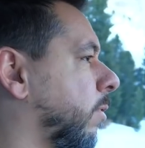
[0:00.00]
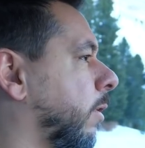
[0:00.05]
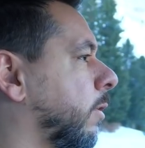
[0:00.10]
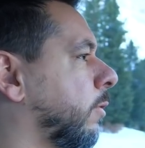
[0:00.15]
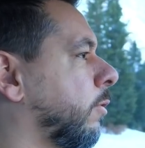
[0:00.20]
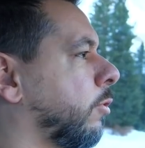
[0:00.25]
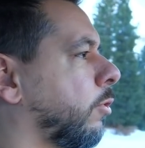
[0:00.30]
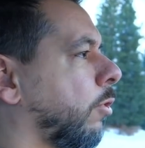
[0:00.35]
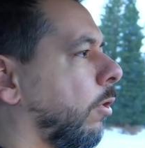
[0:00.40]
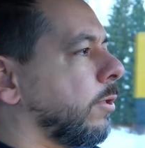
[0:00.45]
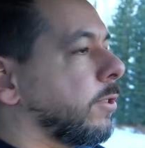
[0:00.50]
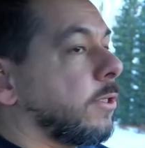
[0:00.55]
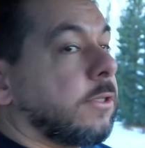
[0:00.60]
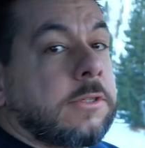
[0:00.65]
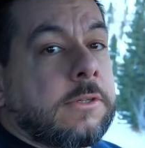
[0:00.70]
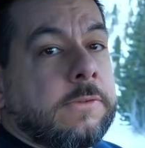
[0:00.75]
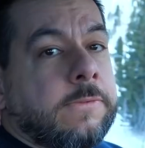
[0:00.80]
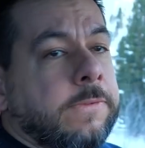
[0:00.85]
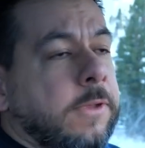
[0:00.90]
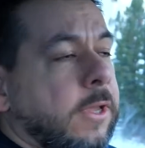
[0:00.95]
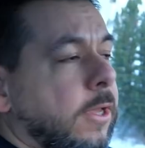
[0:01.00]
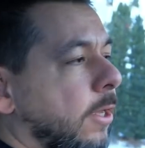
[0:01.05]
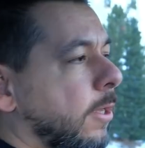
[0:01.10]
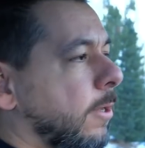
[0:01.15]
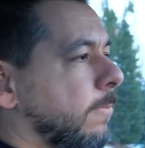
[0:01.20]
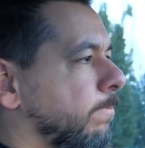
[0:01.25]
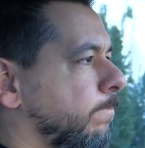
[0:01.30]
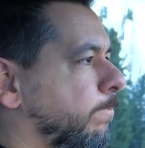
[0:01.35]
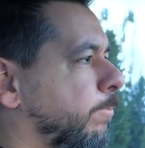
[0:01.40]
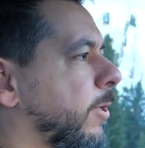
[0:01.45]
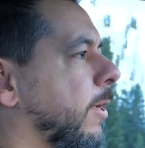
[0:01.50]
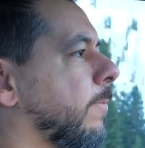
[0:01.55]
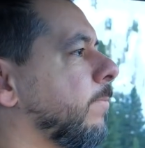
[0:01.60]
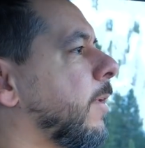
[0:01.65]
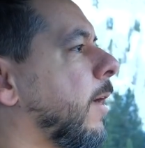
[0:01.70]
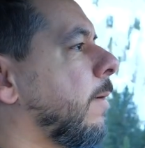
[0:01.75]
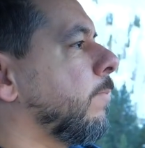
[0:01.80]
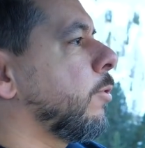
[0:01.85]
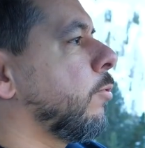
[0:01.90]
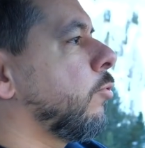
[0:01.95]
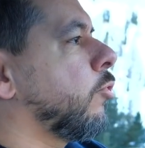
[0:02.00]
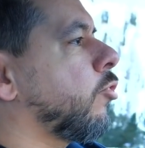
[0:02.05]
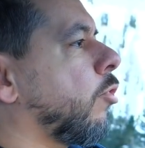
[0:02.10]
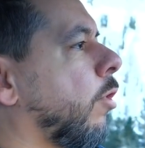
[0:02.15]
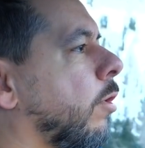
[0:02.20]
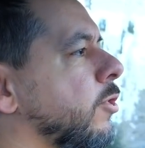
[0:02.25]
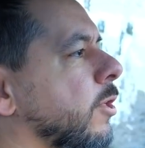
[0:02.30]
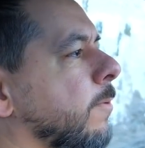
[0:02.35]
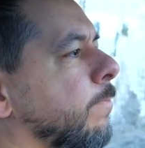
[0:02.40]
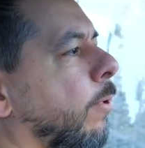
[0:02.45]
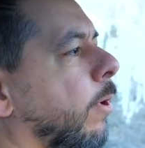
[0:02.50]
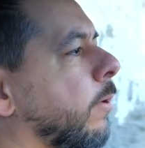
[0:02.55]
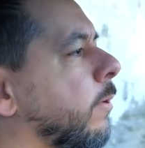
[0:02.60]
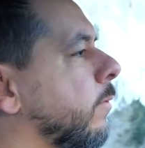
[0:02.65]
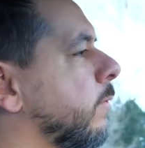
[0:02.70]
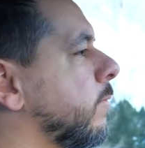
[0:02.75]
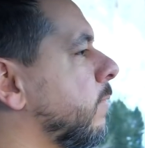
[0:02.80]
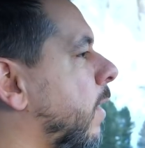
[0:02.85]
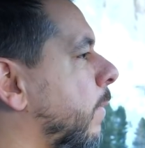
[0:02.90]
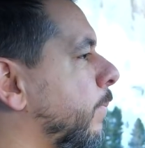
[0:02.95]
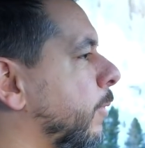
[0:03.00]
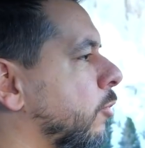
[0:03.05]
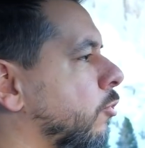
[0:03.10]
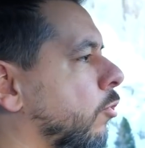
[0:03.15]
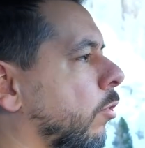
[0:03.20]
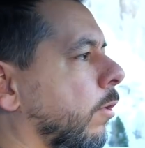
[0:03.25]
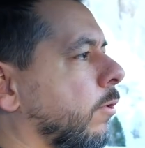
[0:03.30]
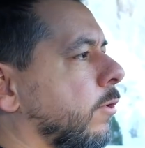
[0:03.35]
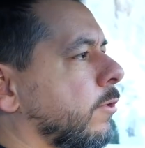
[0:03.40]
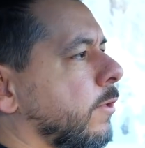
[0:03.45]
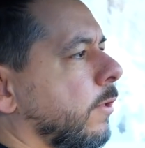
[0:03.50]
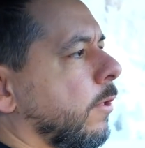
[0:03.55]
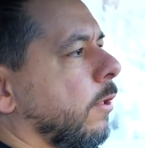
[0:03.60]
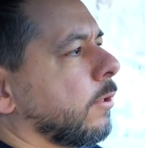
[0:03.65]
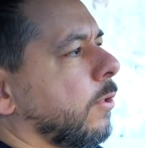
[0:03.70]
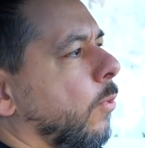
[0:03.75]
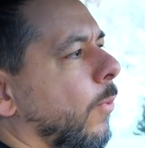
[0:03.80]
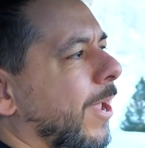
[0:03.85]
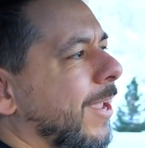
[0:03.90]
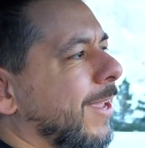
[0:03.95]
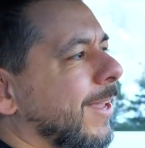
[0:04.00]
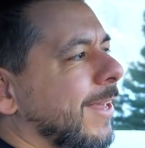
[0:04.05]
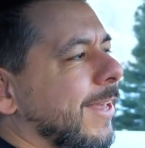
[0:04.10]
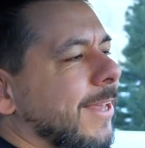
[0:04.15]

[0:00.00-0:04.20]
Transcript: there are dozens of BMW charging partners, rapid chargers along the way.